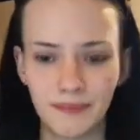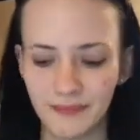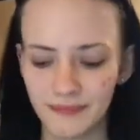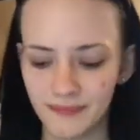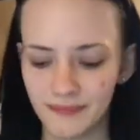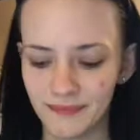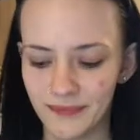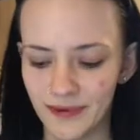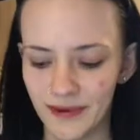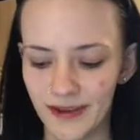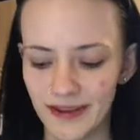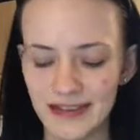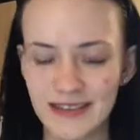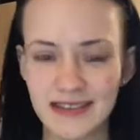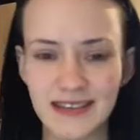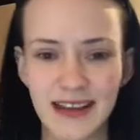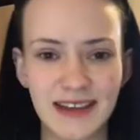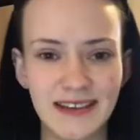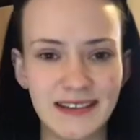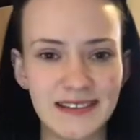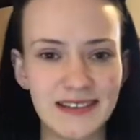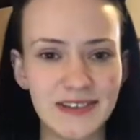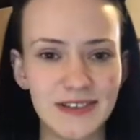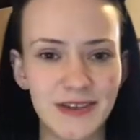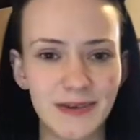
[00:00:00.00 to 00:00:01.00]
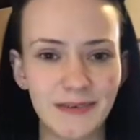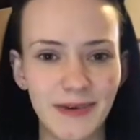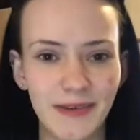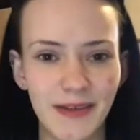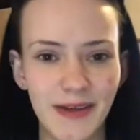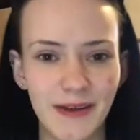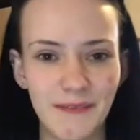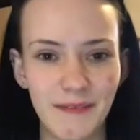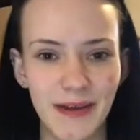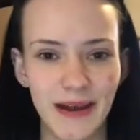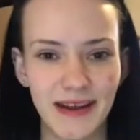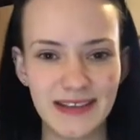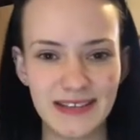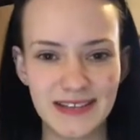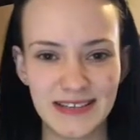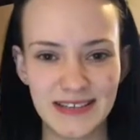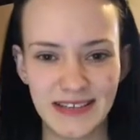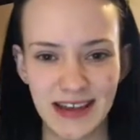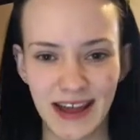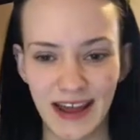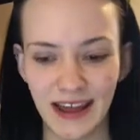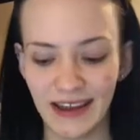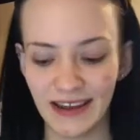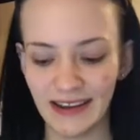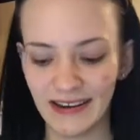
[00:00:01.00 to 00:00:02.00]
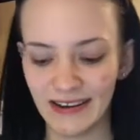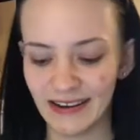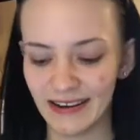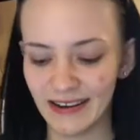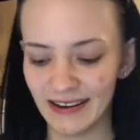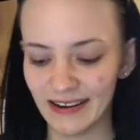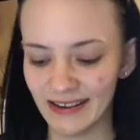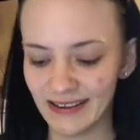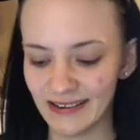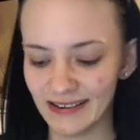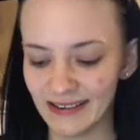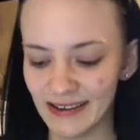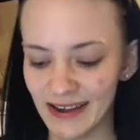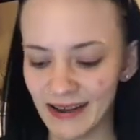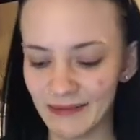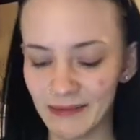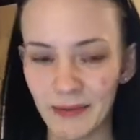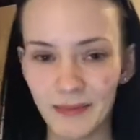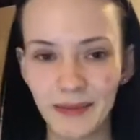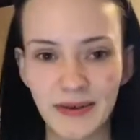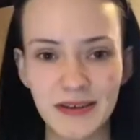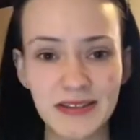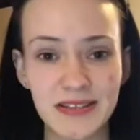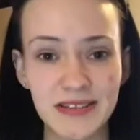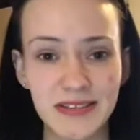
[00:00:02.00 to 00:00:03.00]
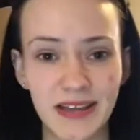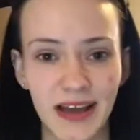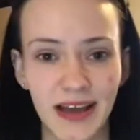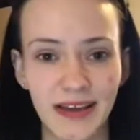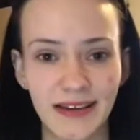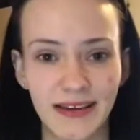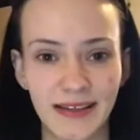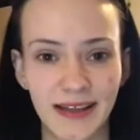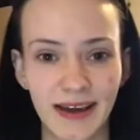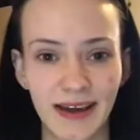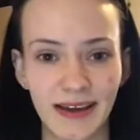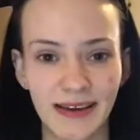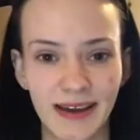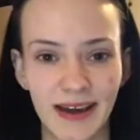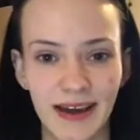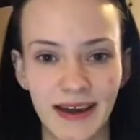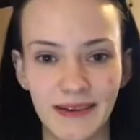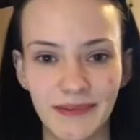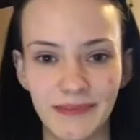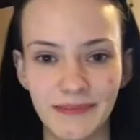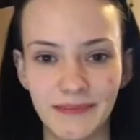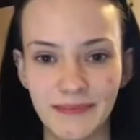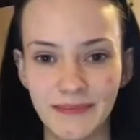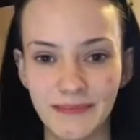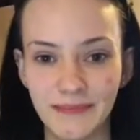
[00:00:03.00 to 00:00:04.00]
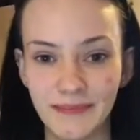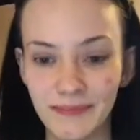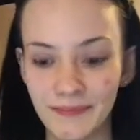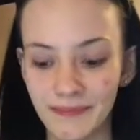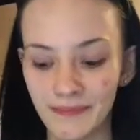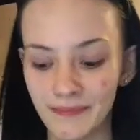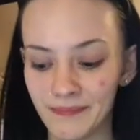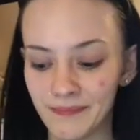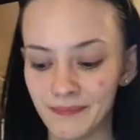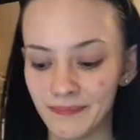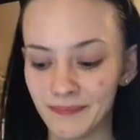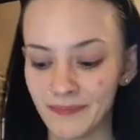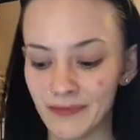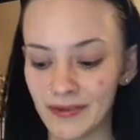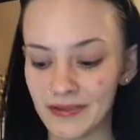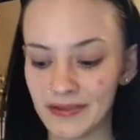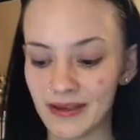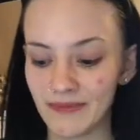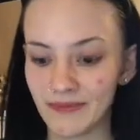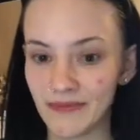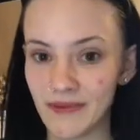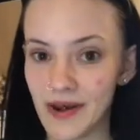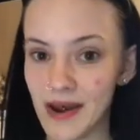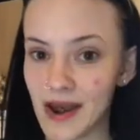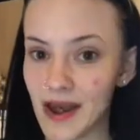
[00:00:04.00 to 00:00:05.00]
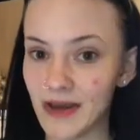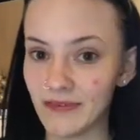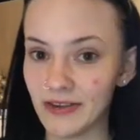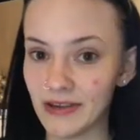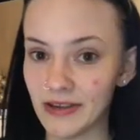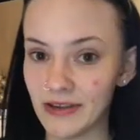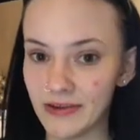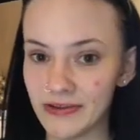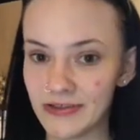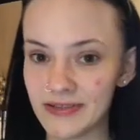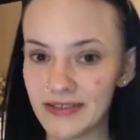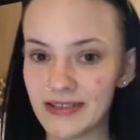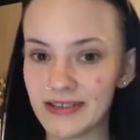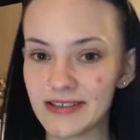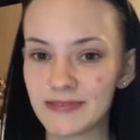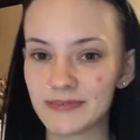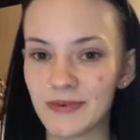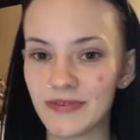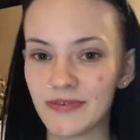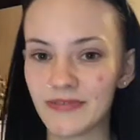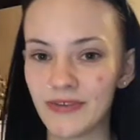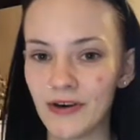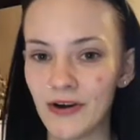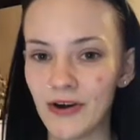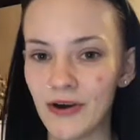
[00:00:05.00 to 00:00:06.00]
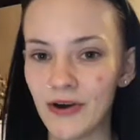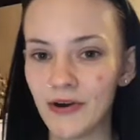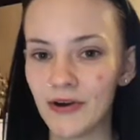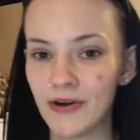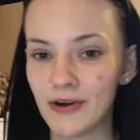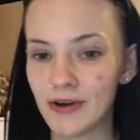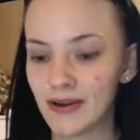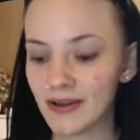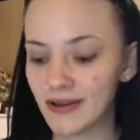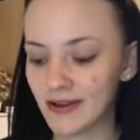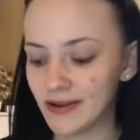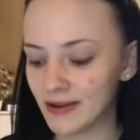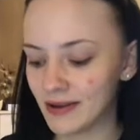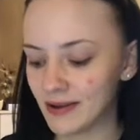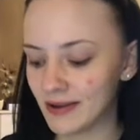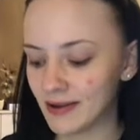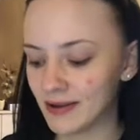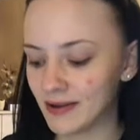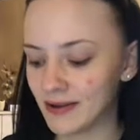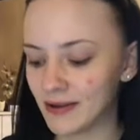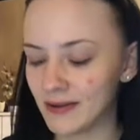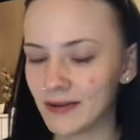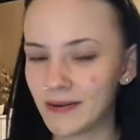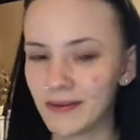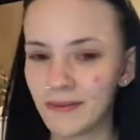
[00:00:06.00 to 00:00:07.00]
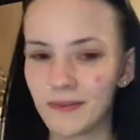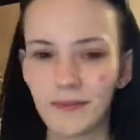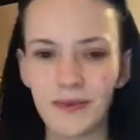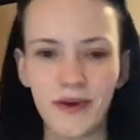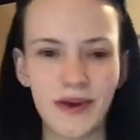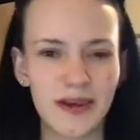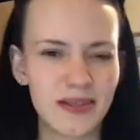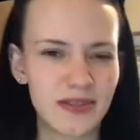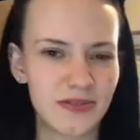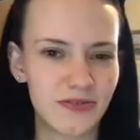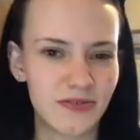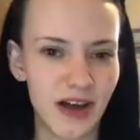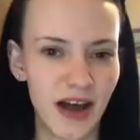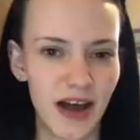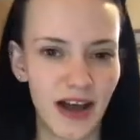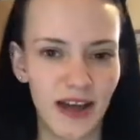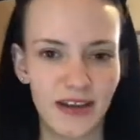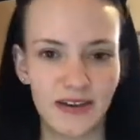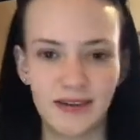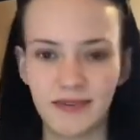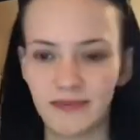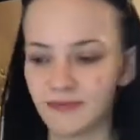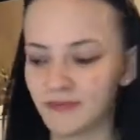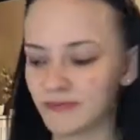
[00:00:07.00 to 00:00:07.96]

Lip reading: But it says some of them might stain, and I'm a bit scared of that now because I've never used these before, but it's fine.